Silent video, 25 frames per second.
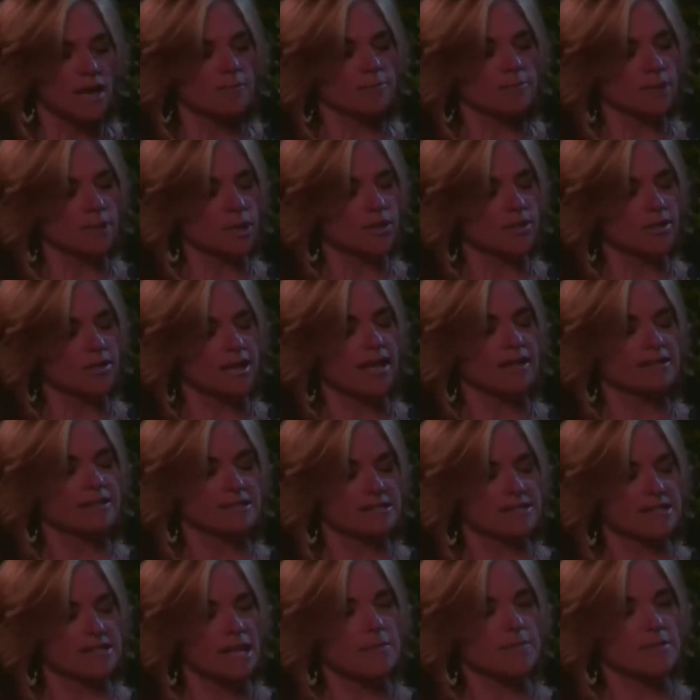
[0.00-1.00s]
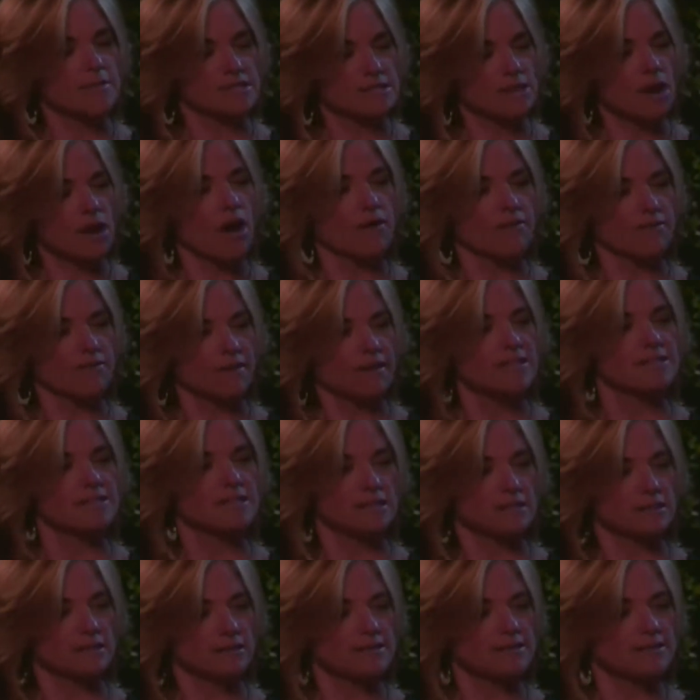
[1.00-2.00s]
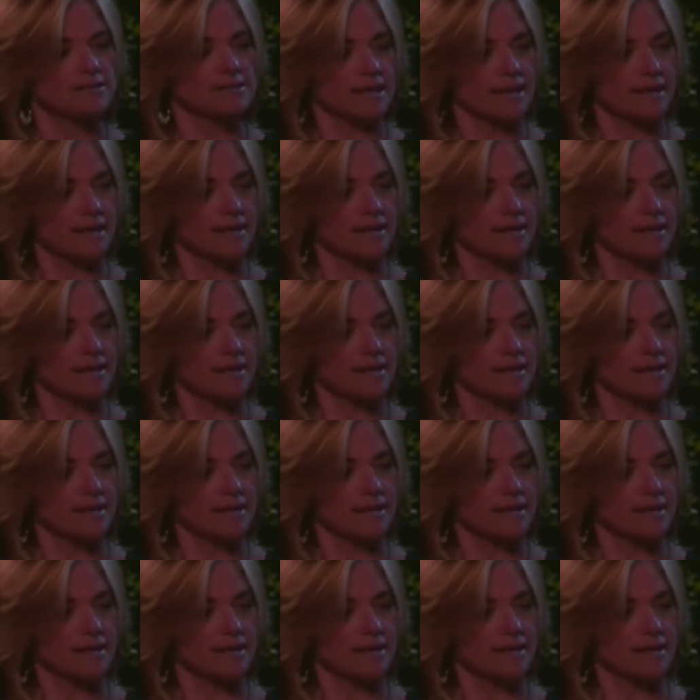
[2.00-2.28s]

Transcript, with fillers: Jack blurted out to Sam that Scarface killed